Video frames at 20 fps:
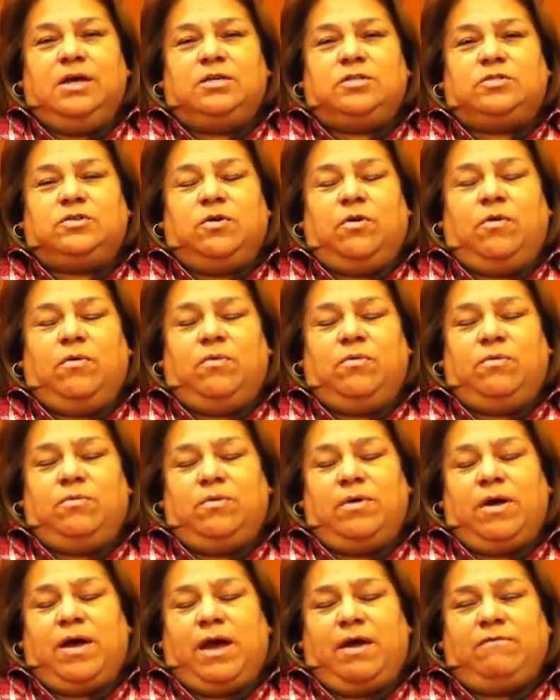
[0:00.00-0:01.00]
So
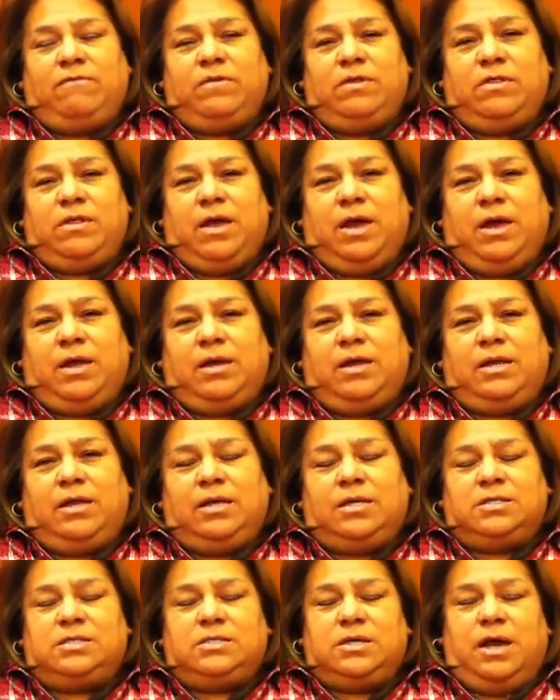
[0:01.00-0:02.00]
after that,
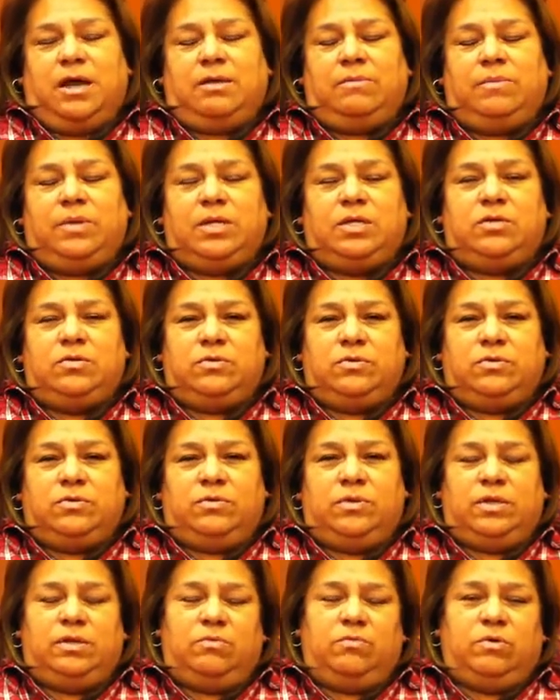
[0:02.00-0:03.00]
he assigned me
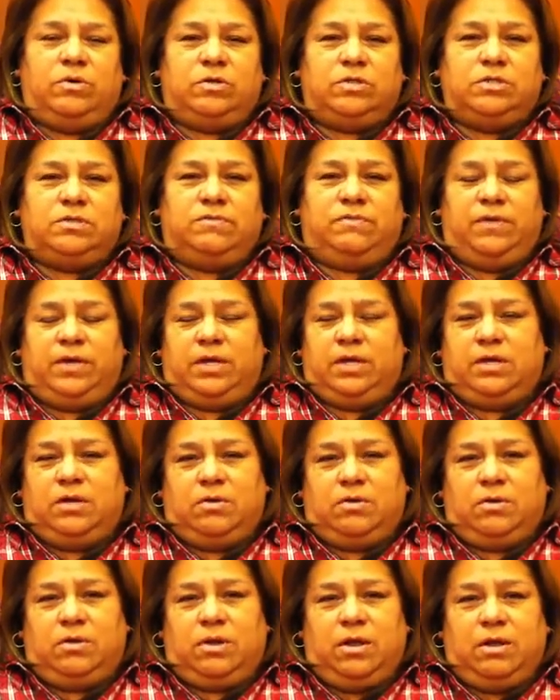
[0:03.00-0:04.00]
to the worst
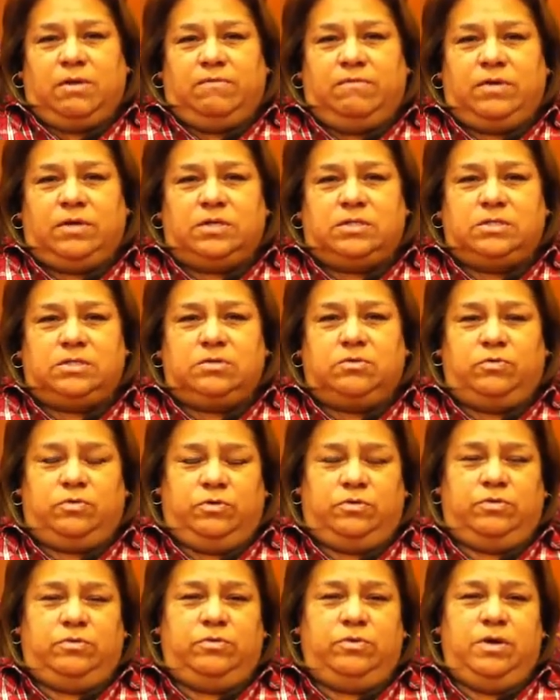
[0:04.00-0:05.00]
vehicle of his
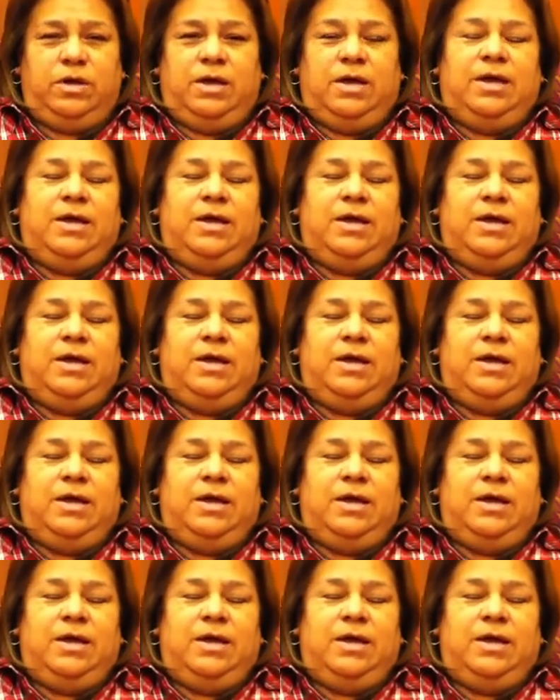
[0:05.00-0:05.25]
crew